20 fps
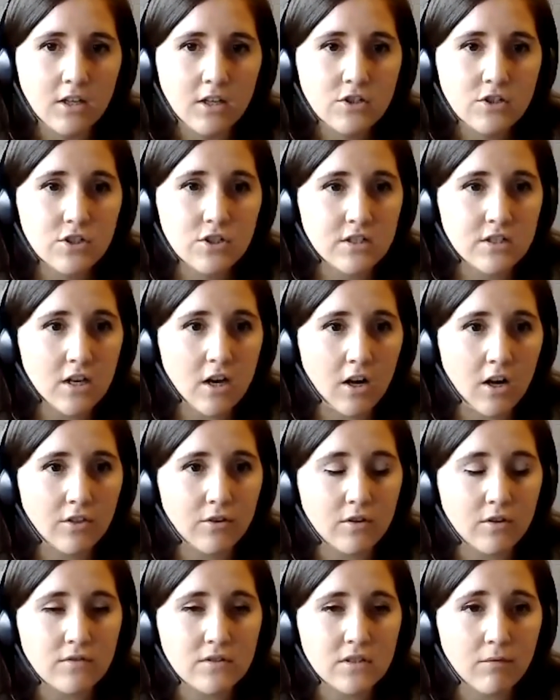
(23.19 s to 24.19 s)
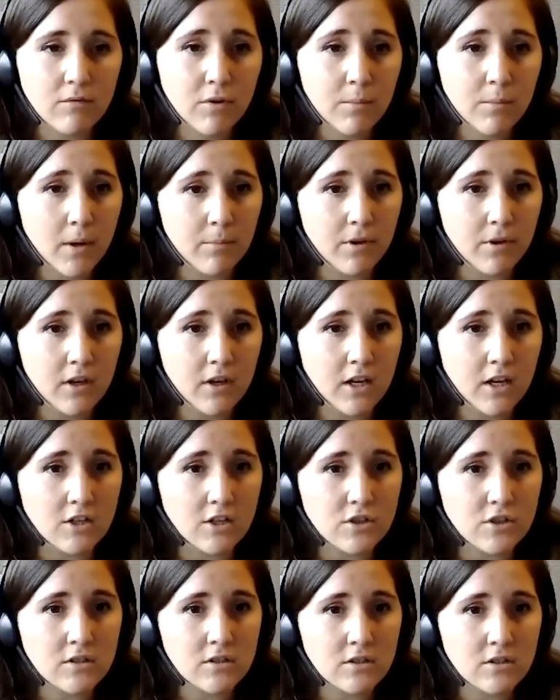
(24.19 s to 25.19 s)
She is the author of several
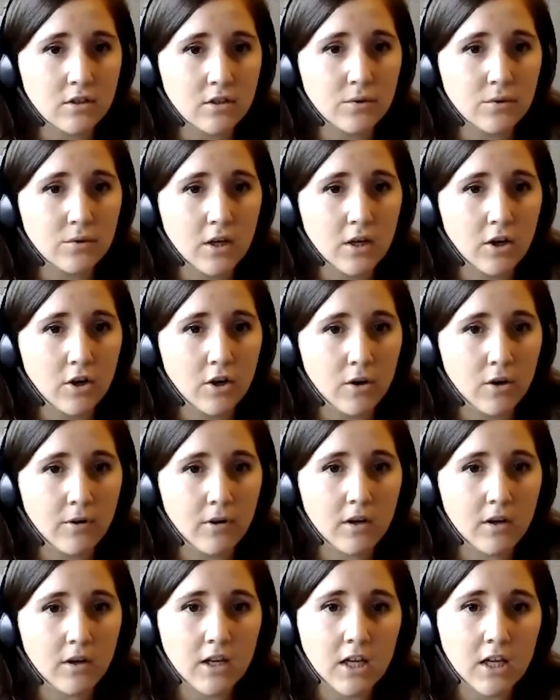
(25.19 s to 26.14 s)
publications, including her book,